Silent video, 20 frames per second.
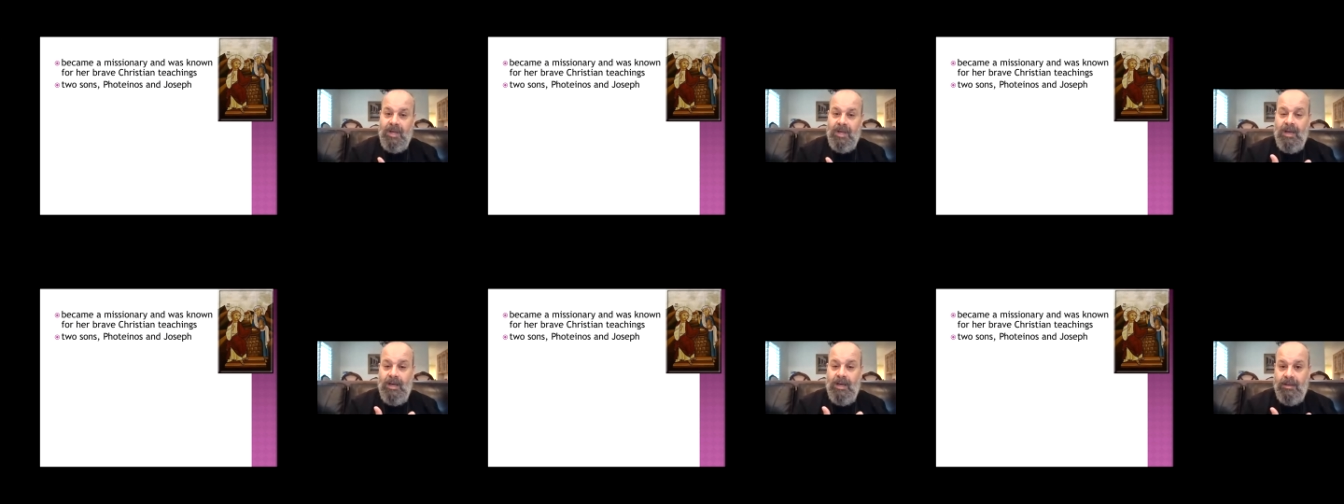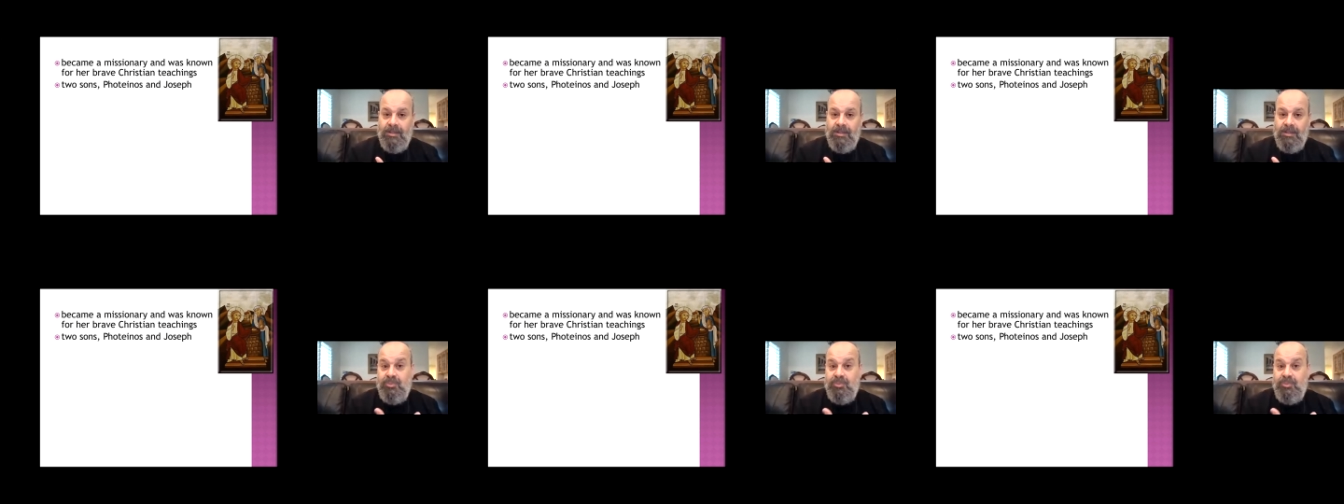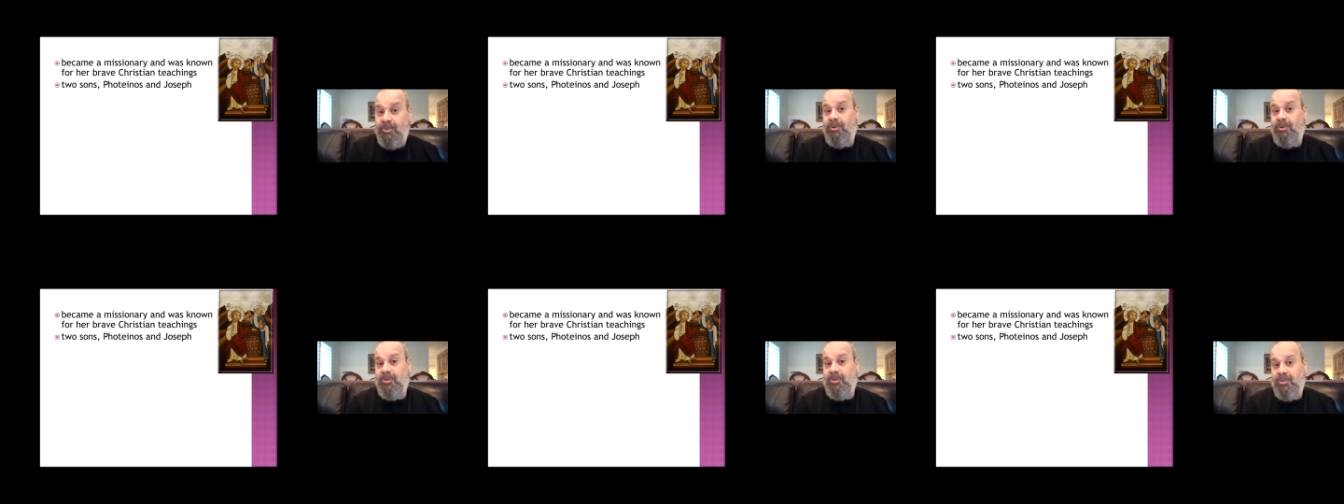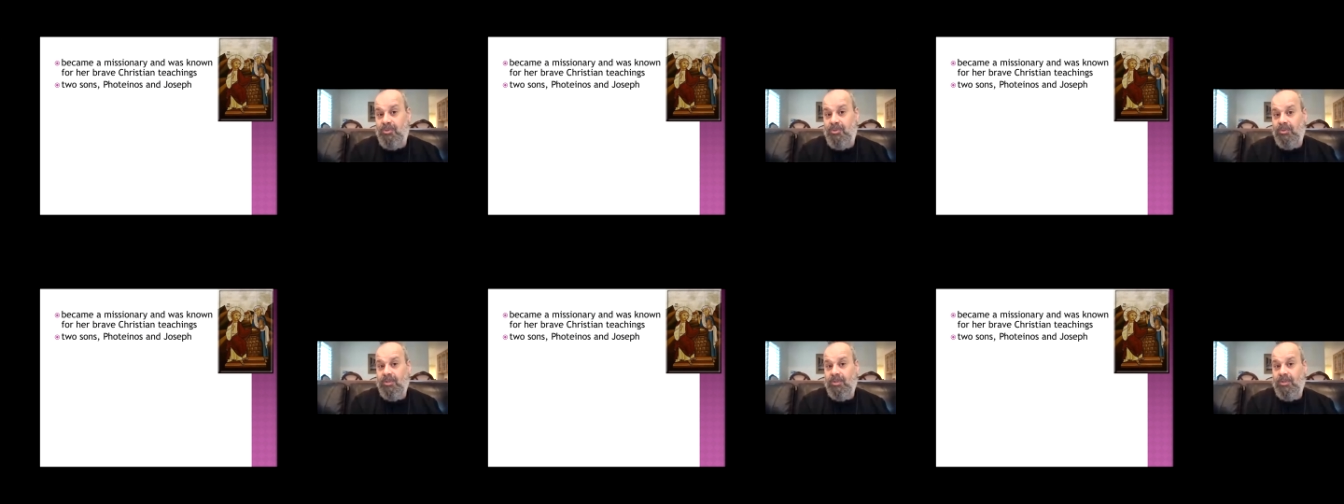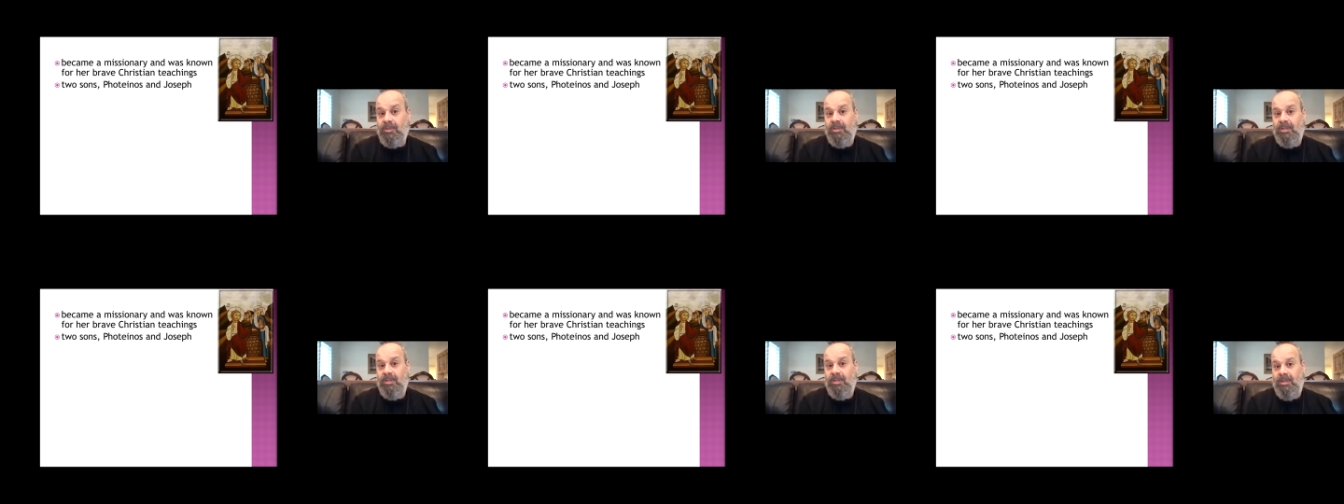uh,
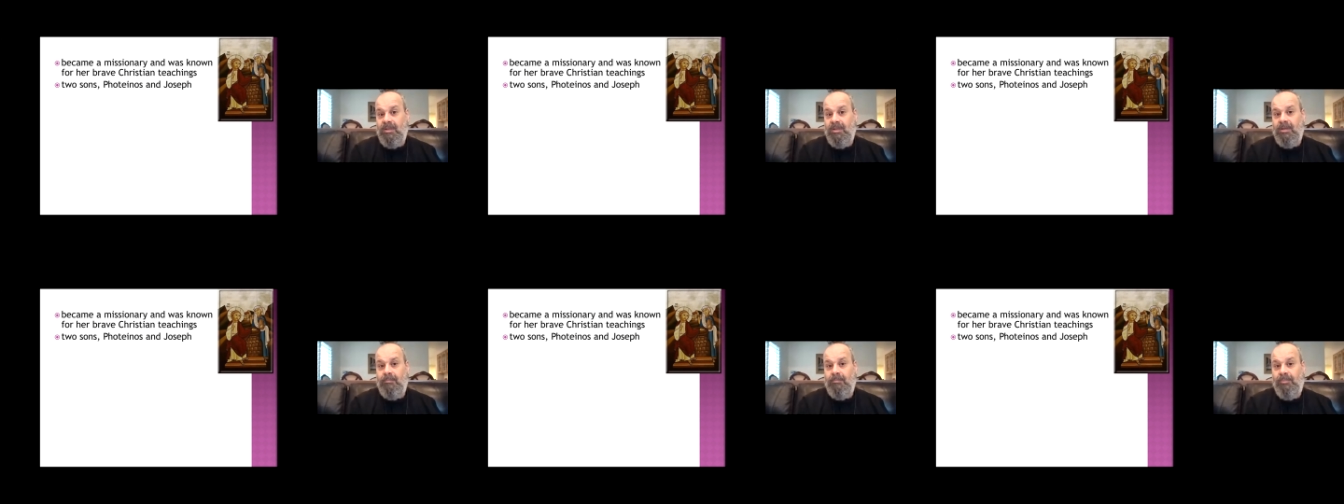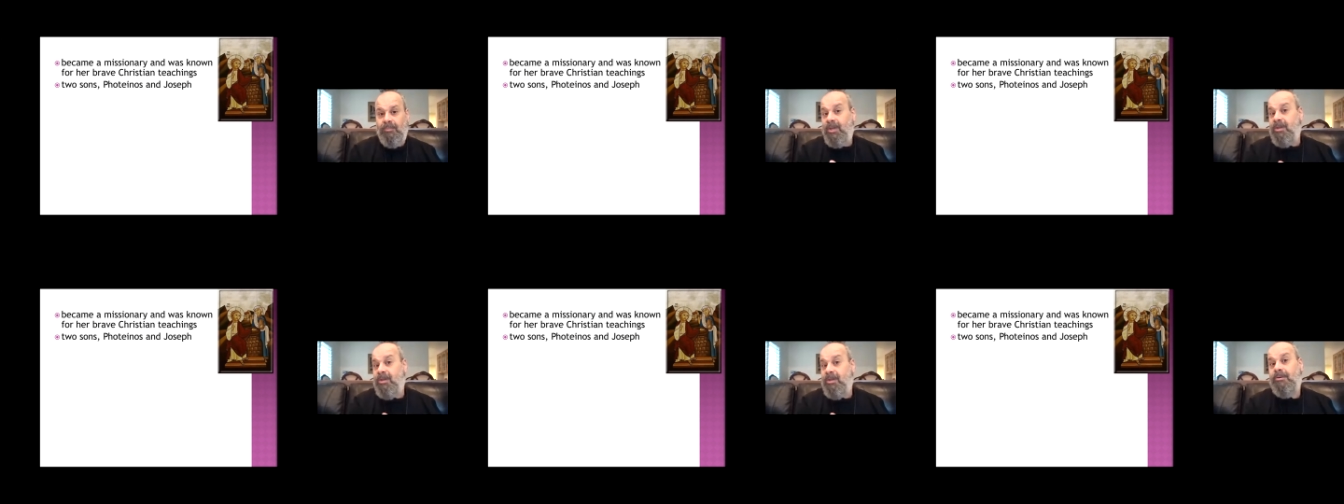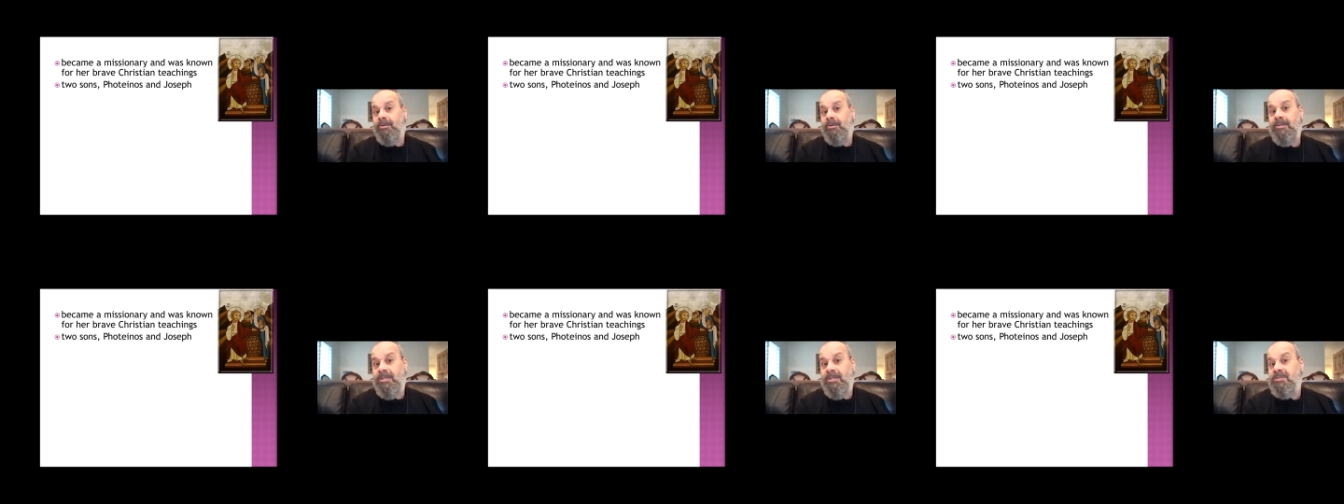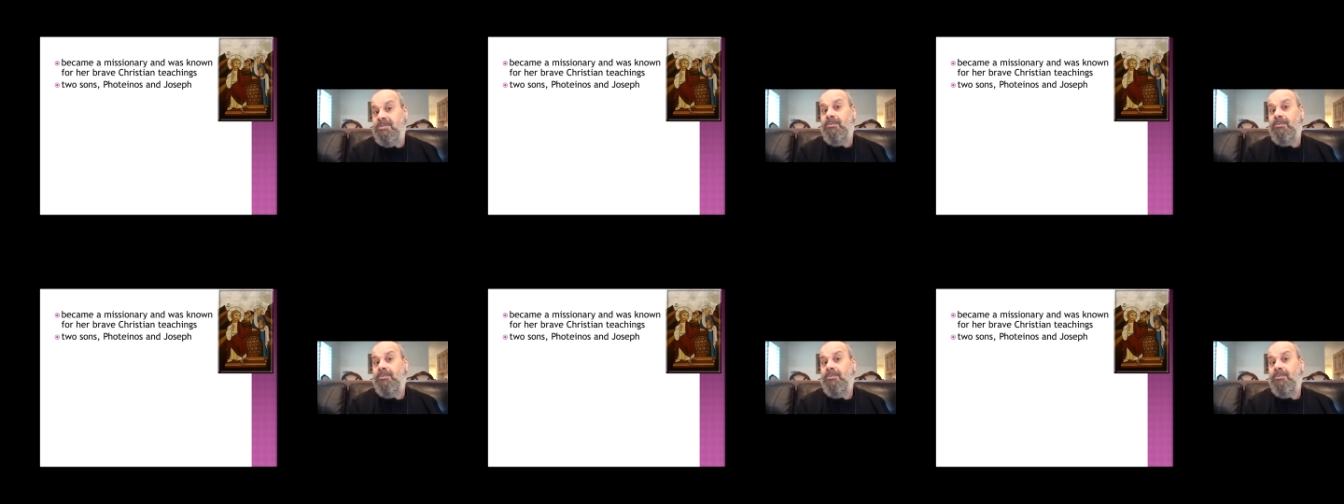spiritual priorities